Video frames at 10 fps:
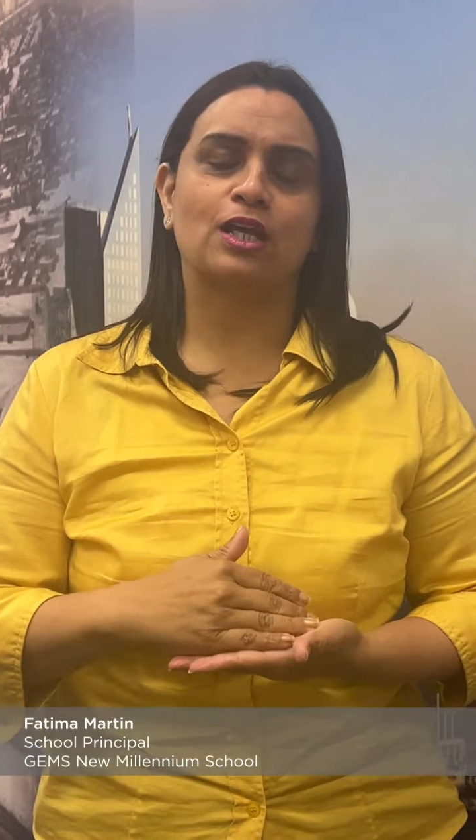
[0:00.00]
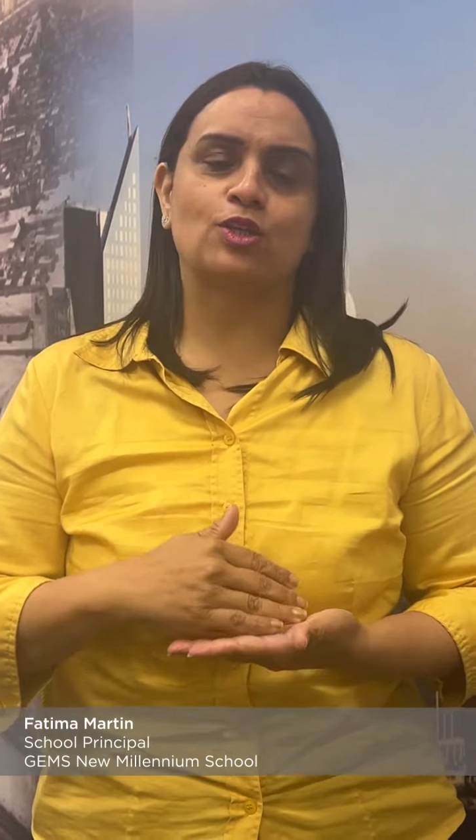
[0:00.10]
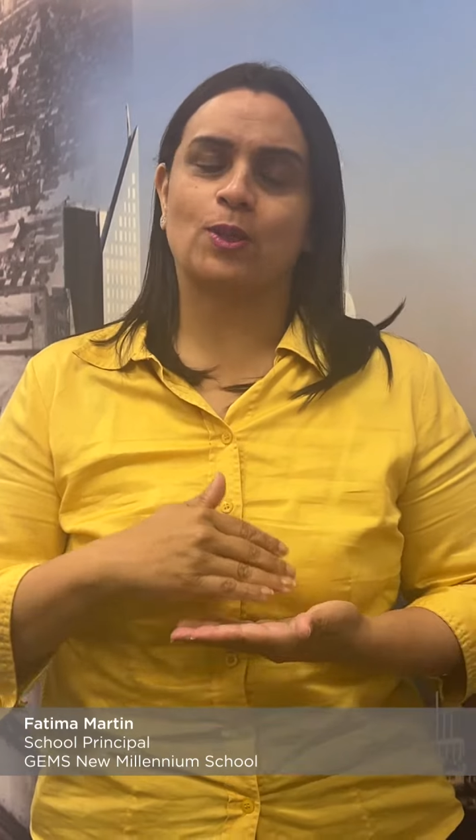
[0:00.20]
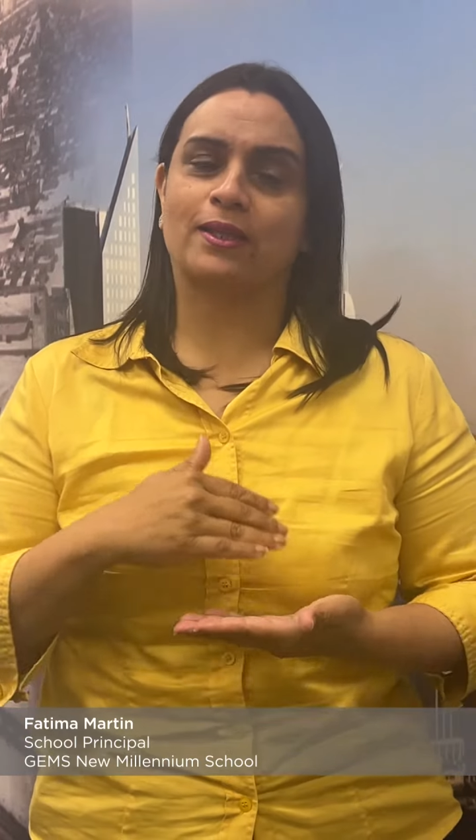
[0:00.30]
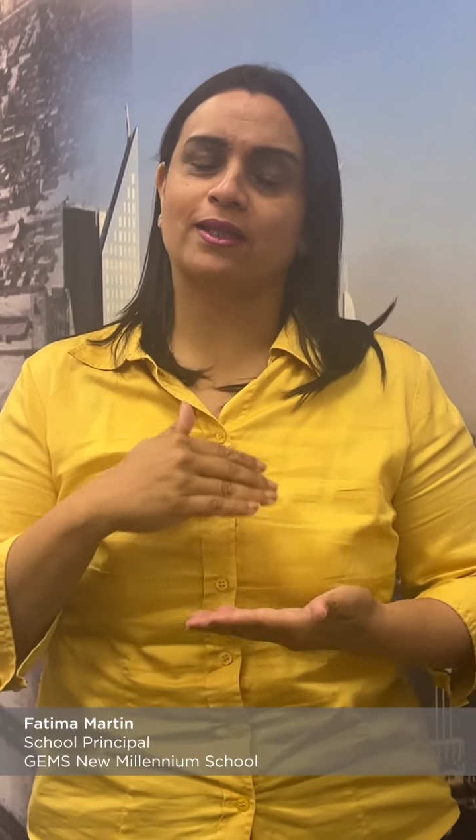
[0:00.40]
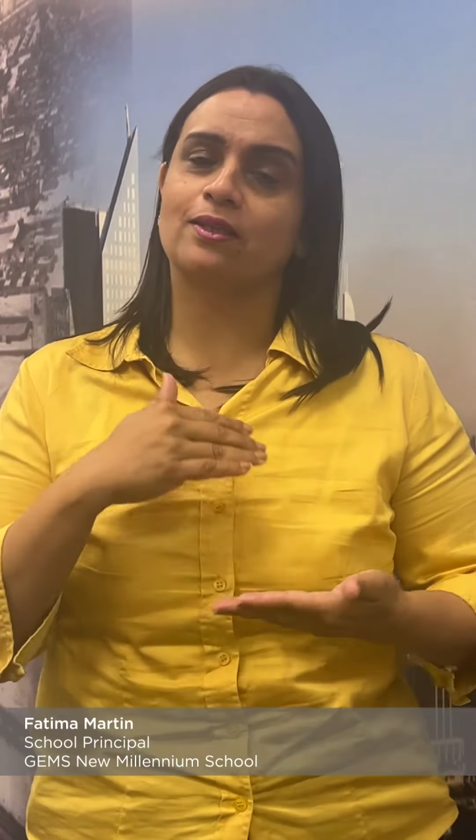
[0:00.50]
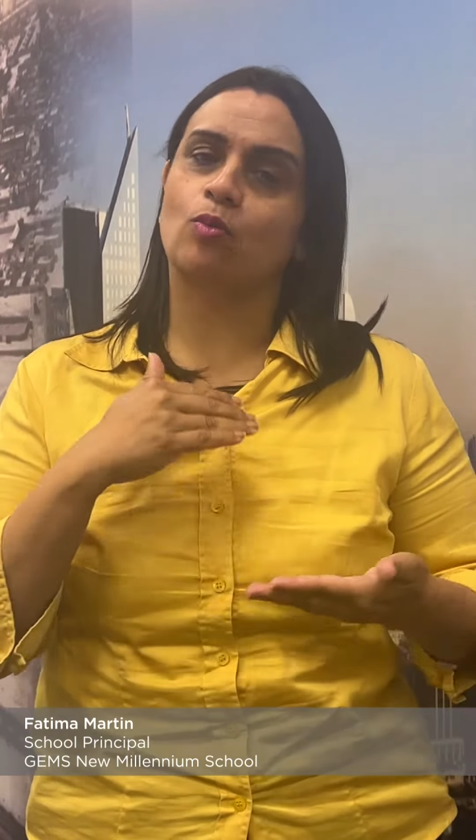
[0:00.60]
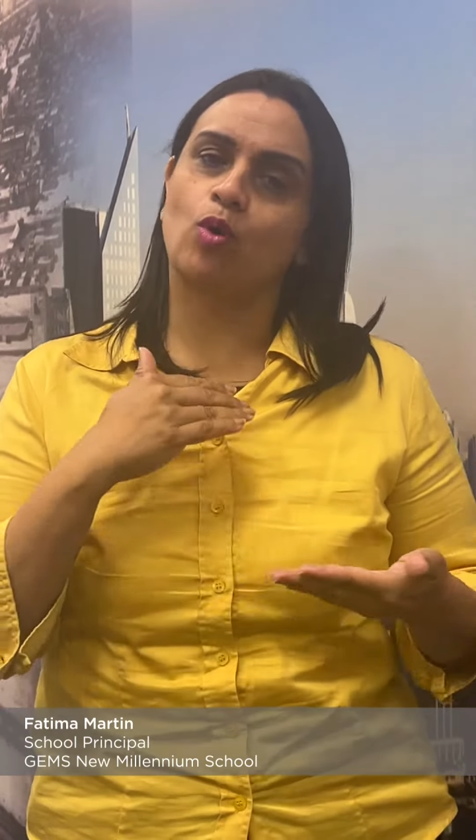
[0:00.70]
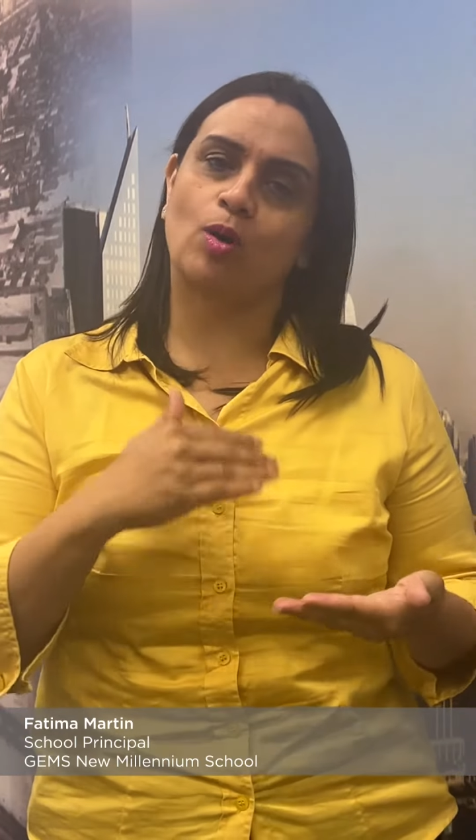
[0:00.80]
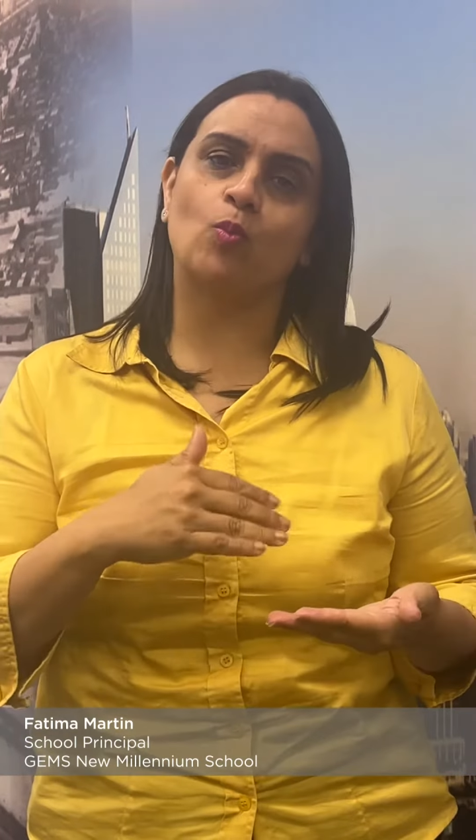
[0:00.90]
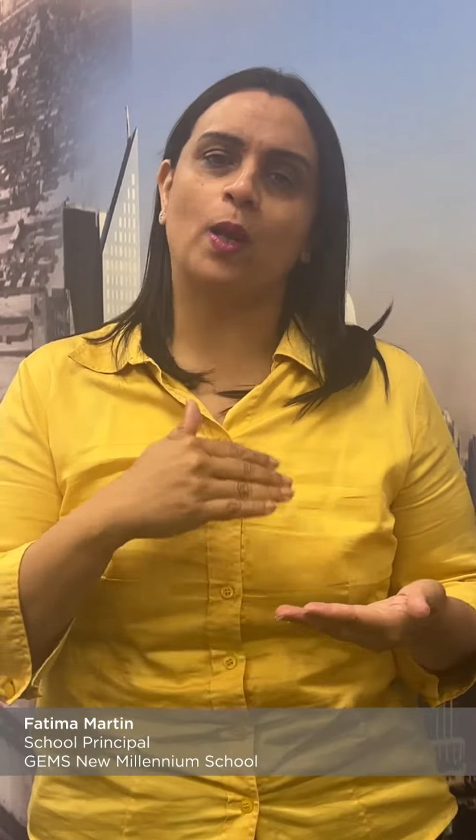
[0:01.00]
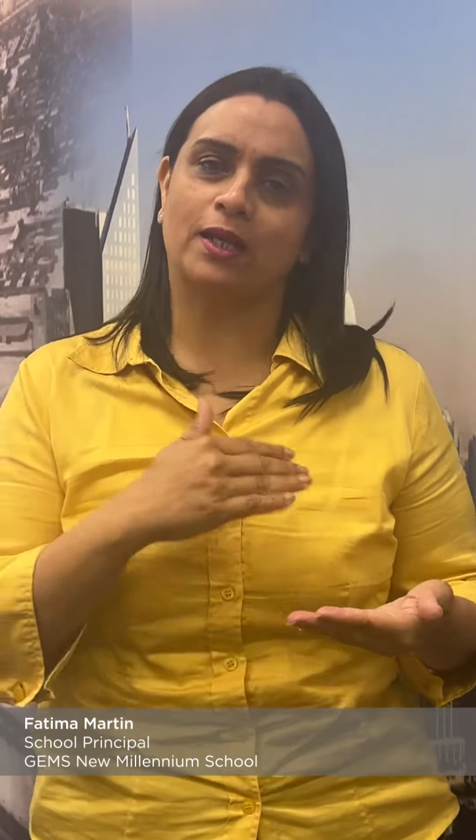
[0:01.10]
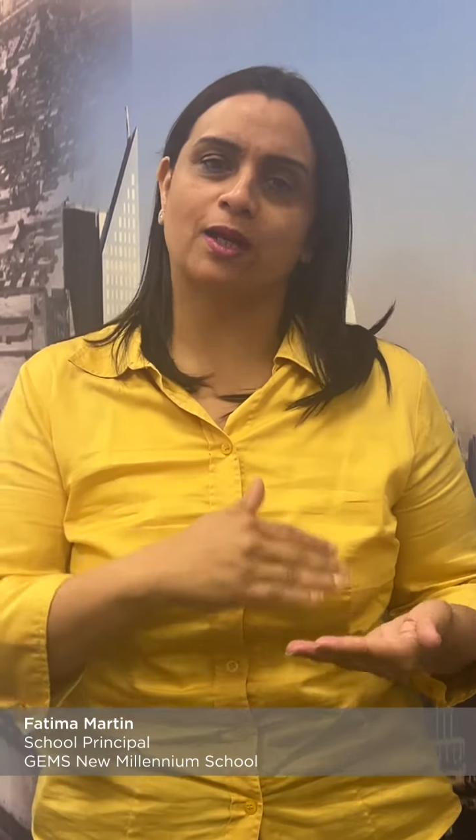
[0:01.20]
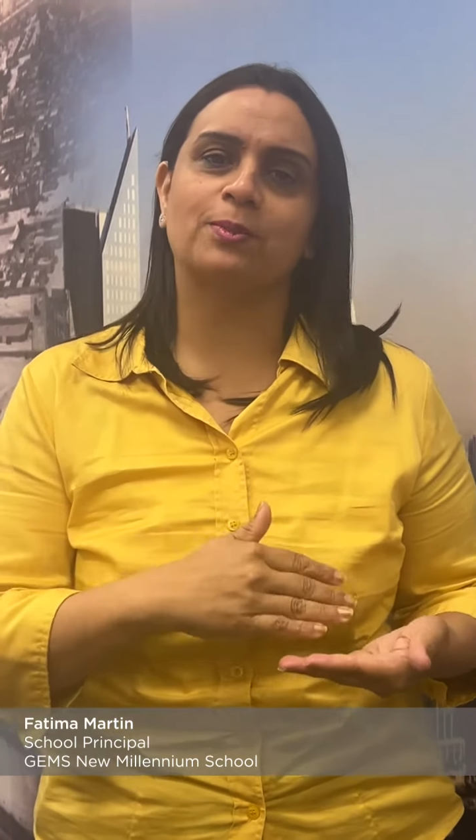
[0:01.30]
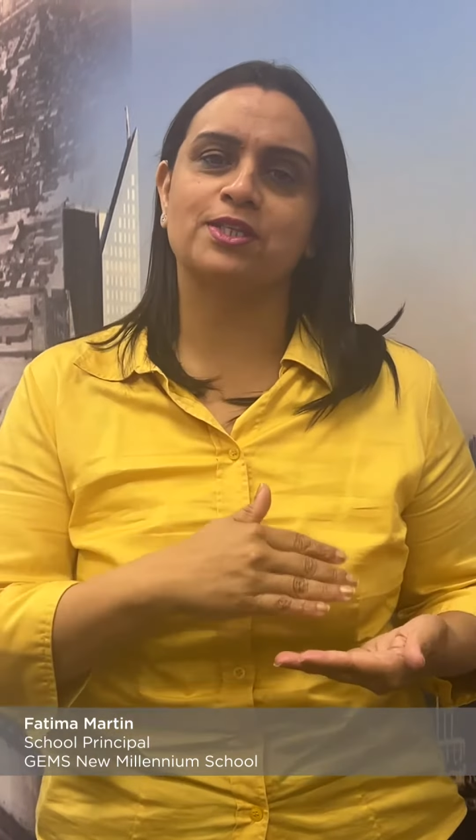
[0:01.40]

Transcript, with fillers: So I think the warm welcoming